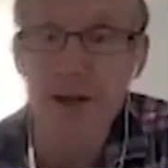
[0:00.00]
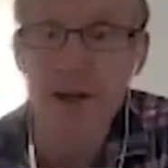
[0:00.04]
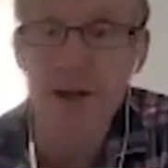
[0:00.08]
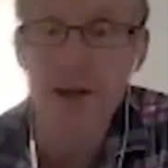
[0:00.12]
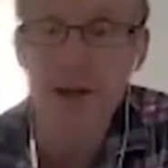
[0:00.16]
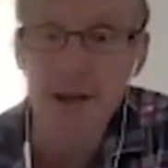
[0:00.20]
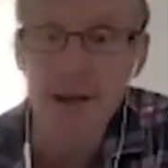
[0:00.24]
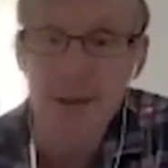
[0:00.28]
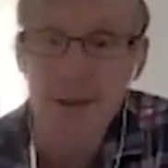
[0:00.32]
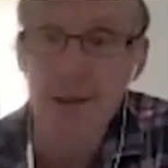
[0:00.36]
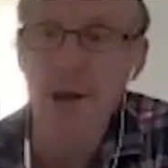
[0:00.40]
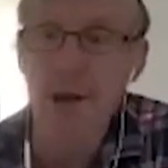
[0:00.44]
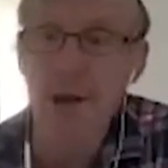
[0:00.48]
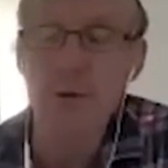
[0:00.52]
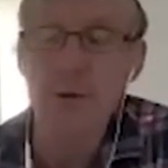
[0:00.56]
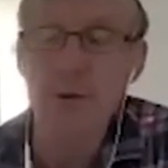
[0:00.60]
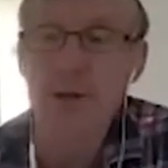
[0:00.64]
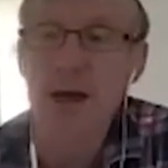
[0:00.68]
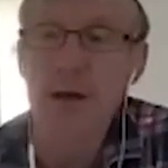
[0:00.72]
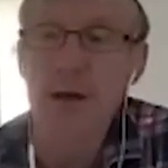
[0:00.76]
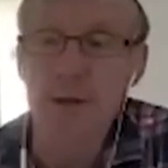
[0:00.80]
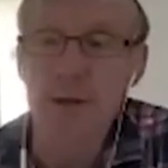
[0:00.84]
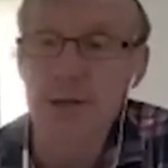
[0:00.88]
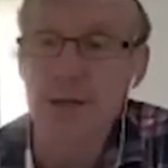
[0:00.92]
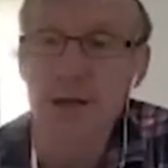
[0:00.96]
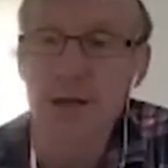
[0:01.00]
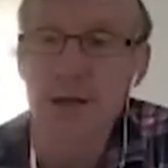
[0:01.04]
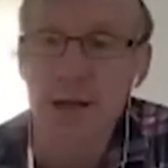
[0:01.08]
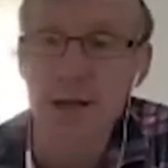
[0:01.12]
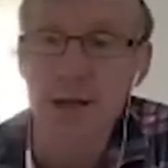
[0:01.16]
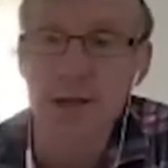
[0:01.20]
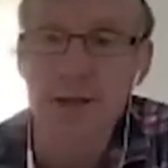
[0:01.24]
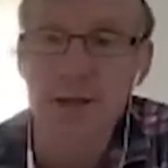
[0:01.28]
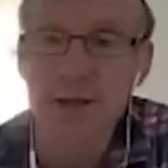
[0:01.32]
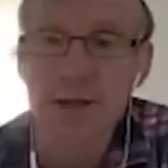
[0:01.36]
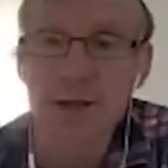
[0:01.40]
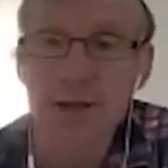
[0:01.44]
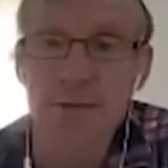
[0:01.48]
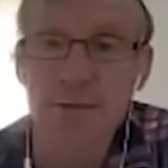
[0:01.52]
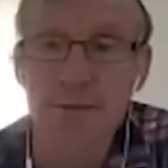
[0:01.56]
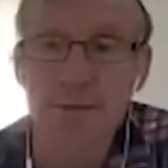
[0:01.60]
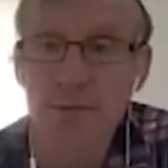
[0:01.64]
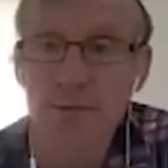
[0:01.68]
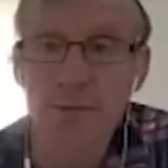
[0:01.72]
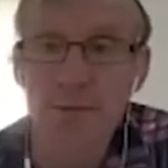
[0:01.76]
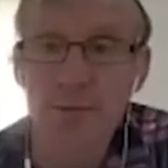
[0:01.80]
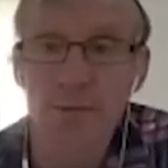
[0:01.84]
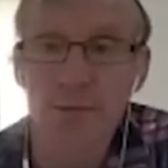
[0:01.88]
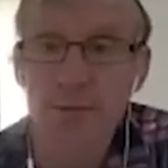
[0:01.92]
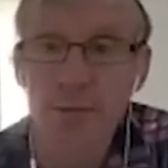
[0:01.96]
those habitats,
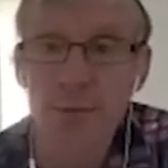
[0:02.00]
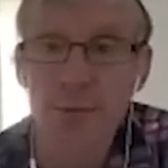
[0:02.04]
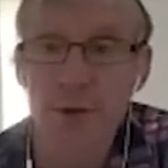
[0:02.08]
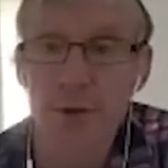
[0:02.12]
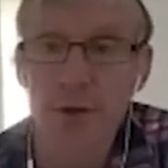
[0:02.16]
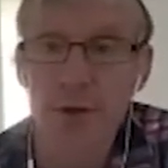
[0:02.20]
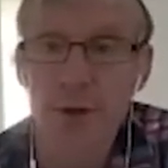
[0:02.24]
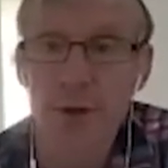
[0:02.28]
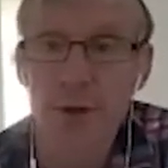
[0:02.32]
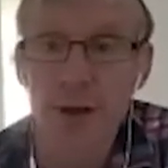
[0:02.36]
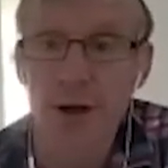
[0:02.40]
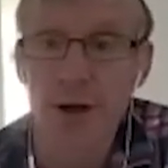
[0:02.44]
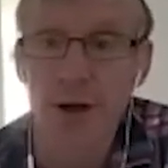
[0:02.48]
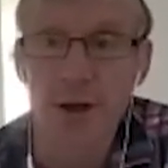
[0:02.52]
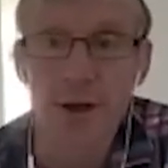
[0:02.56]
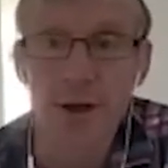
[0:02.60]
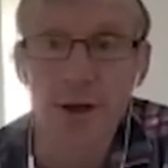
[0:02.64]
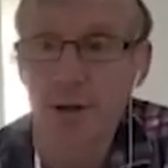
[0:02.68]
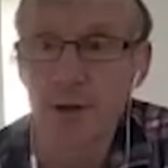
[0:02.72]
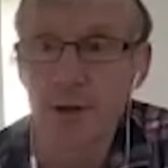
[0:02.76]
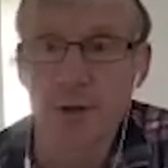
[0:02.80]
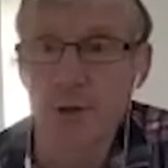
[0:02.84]
you